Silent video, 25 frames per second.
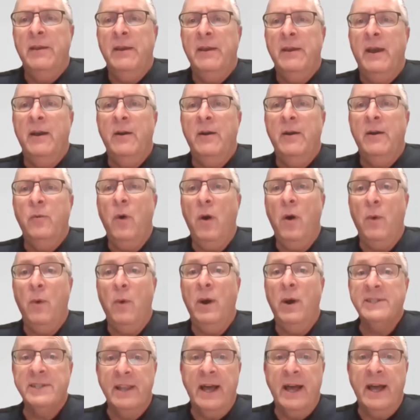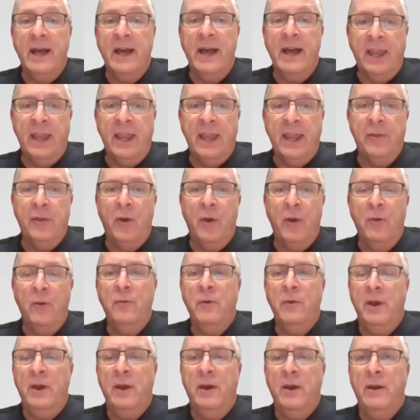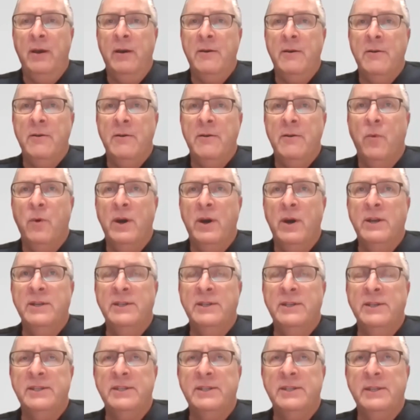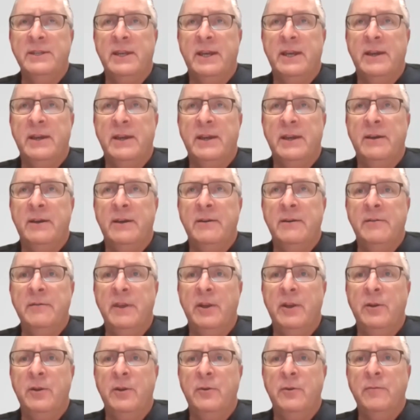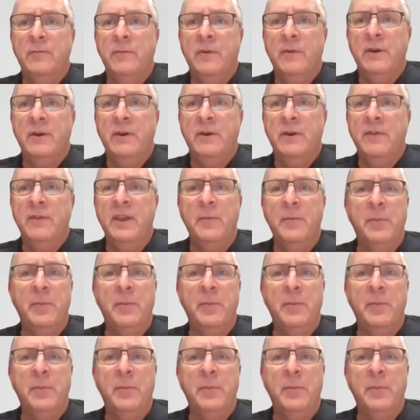What was lacking, though, was the